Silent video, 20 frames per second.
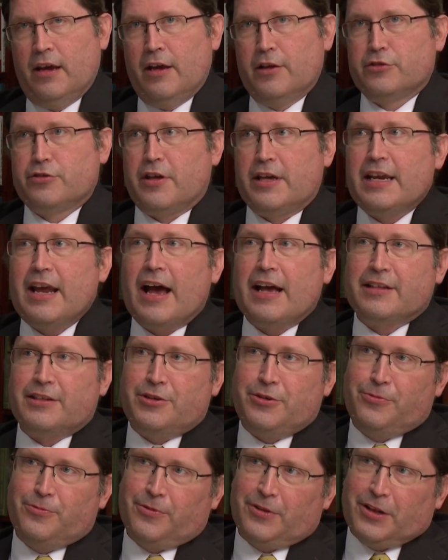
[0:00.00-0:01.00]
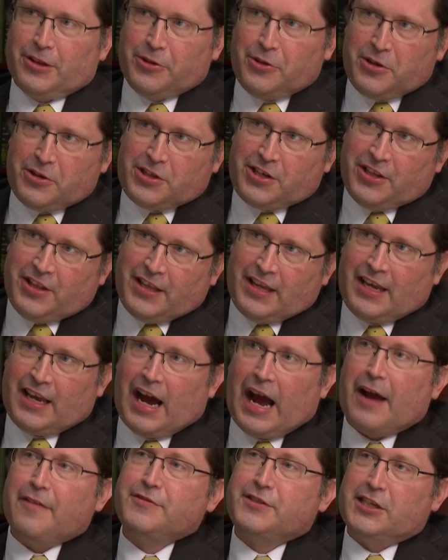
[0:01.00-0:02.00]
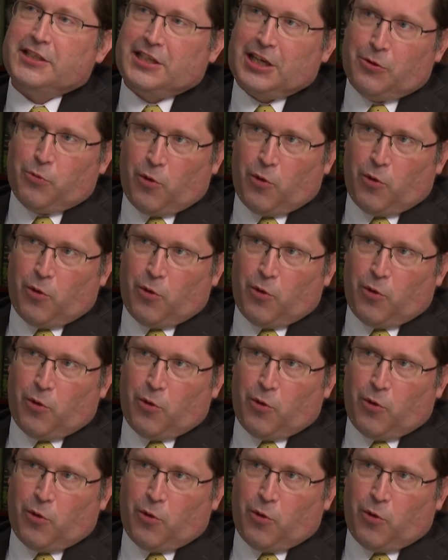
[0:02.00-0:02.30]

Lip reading: So then you alluded to the IFCC